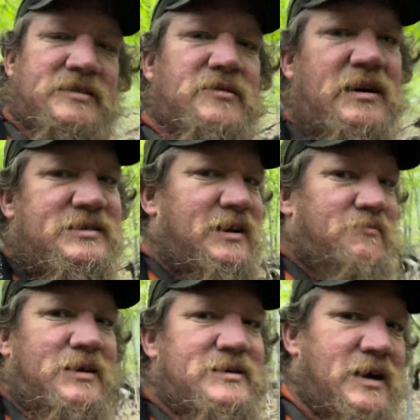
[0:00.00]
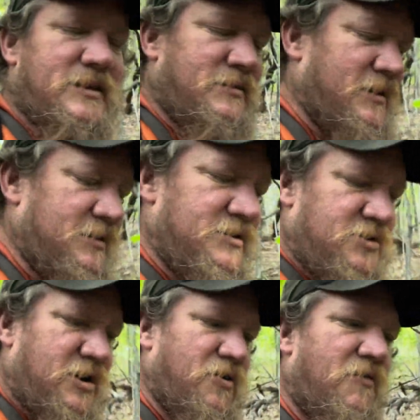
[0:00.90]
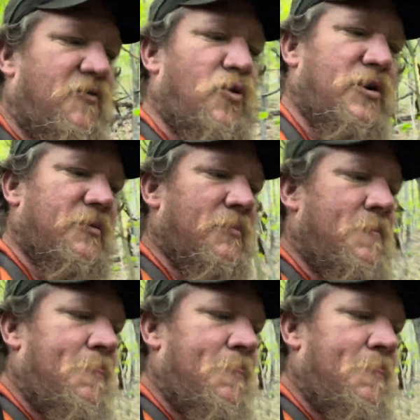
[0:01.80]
So I stayed in my tent. I just tried to avoid him.